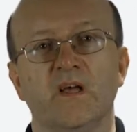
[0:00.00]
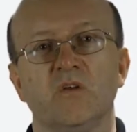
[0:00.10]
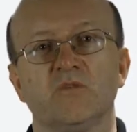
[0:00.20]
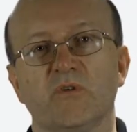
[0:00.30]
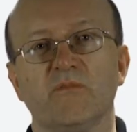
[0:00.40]

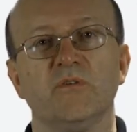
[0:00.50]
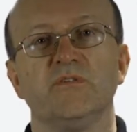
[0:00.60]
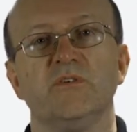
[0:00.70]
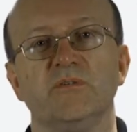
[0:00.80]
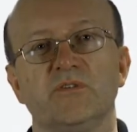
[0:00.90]
So what we want
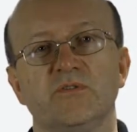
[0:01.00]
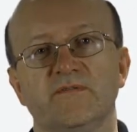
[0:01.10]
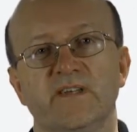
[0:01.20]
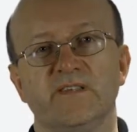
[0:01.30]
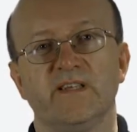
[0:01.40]
to do is
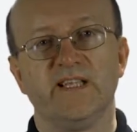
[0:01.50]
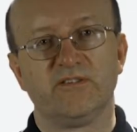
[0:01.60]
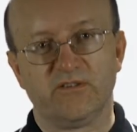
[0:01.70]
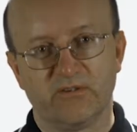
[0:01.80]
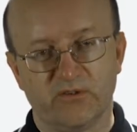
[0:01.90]

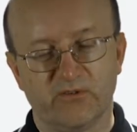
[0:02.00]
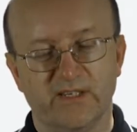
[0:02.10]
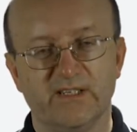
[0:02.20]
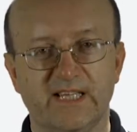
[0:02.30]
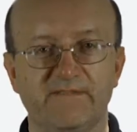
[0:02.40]
to
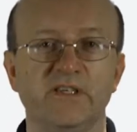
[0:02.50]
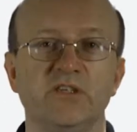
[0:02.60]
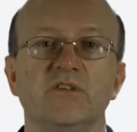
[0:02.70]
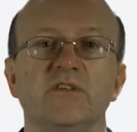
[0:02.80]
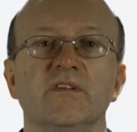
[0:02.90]
create a
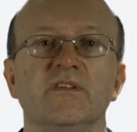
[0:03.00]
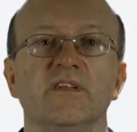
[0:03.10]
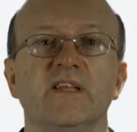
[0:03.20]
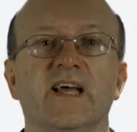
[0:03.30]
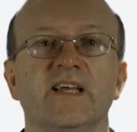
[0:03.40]
definition
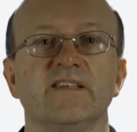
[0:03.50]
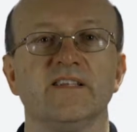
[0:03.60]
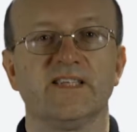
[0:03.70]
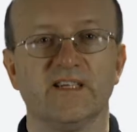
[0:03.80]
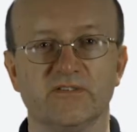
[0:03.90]

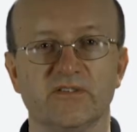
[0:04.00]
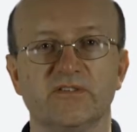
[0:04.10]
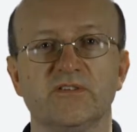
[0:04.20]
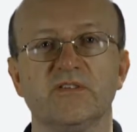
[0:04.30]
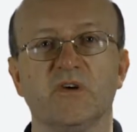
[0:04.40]
that tells
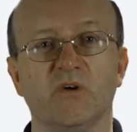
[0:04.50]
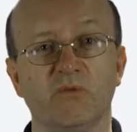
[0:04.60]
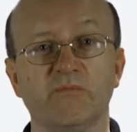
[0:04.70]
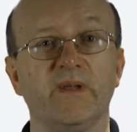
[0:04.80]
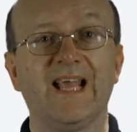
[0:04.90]
us
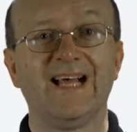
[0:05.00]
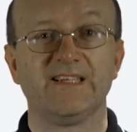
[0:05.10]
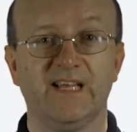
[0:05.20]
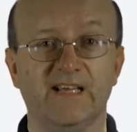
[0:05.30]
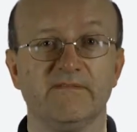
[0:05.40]
when we can
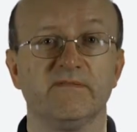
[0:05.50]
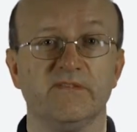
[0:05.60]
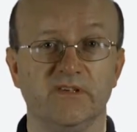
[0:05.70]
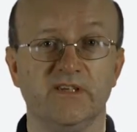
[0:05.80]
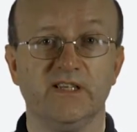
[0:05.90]

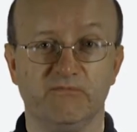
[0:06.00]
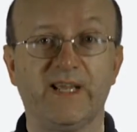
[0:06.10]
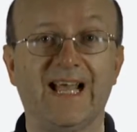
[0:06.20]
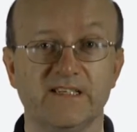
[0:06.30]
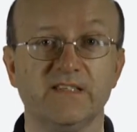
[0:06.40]

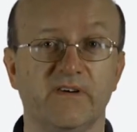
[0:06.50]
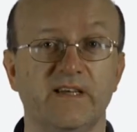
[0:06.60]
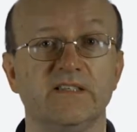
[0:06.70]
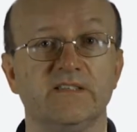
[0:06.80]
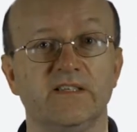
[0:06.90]

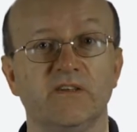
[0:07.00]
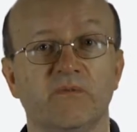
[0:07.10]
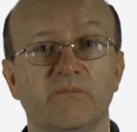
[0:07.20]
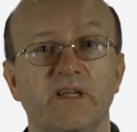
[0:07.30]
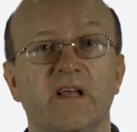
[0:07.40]
divide in Z and
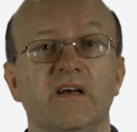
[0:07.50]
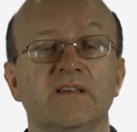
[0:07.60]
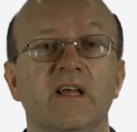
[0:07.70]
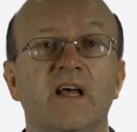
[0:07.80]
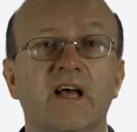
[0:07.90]
when we
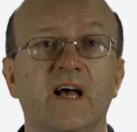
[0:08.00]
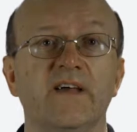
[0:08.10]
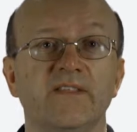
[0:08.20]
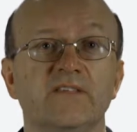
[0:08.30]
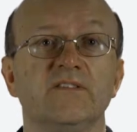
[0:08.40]
can't.
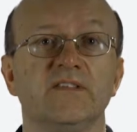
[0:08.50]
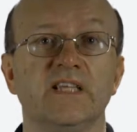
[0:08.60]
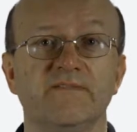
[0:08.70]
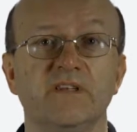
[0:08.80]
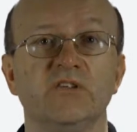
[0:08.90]
And this is the
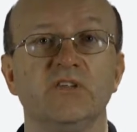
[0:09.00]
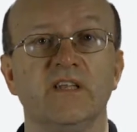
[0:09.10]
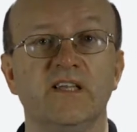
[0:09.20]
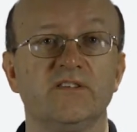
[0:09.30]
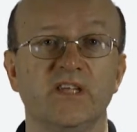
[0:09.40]
definition.
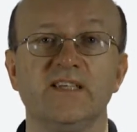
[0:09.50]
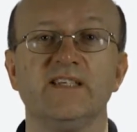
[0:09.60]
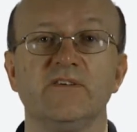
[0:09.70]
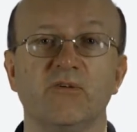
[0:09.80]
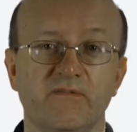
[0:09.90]
It's the
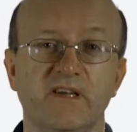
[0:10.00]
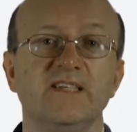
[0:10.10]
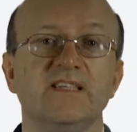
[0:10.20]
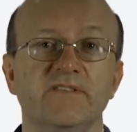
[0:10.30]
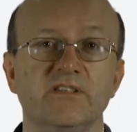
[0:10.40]
idea of
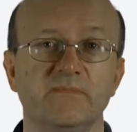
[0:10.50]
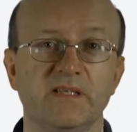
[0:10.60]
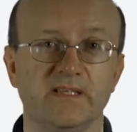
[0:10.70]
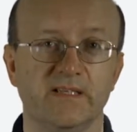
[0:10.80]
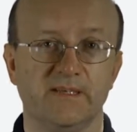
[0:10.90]

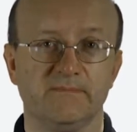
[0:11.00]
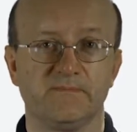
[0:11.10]
divisibility.